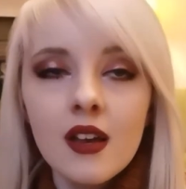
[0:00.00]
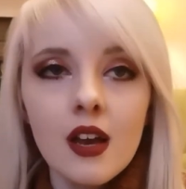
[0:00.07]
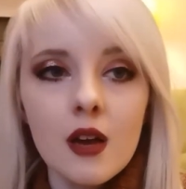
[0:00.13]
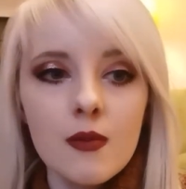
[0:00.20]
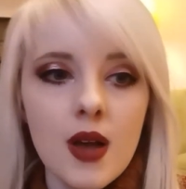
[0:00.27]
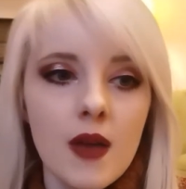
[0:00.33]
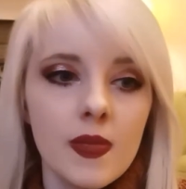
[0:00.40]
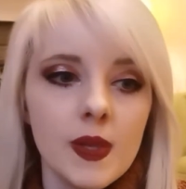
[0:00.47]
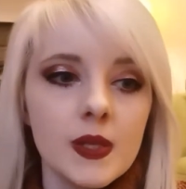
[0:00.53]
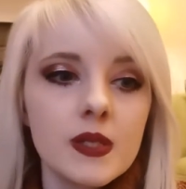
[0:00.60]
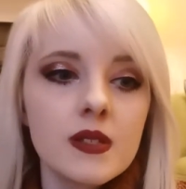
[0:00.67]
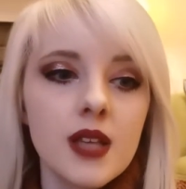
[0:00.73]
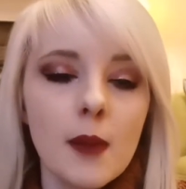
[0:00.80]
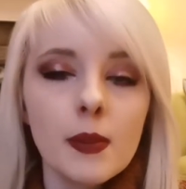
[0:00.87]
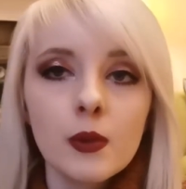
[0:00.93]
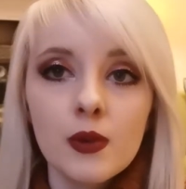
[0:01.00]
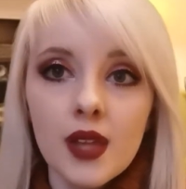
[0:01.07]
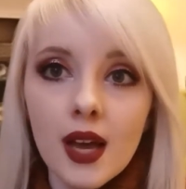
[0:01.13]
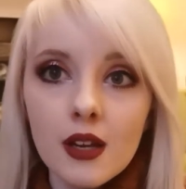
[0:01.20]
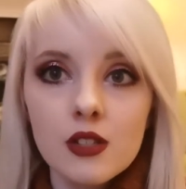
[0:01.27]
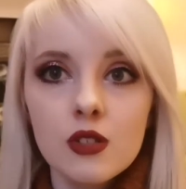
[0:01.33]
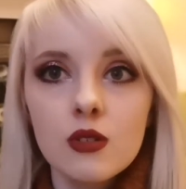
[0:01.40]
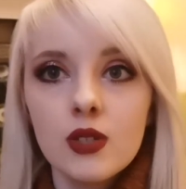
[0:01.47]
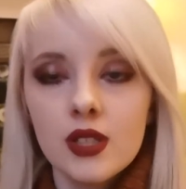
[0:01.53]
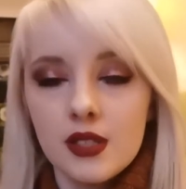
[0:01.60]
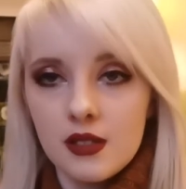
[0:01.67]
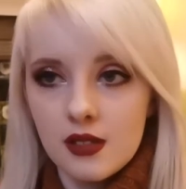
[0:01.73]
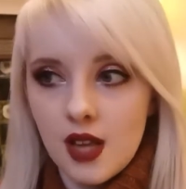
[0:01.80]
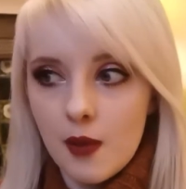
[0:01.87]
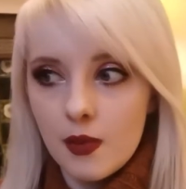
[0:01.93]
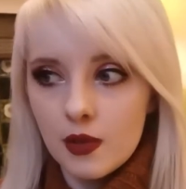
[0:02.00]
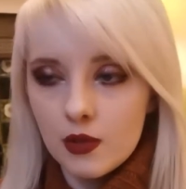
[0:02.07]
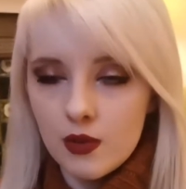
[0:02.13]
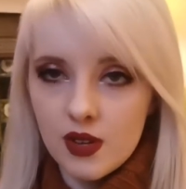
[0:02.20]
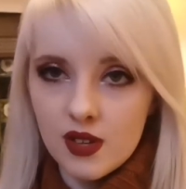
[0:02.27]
And this has happened with Axel, and this has happened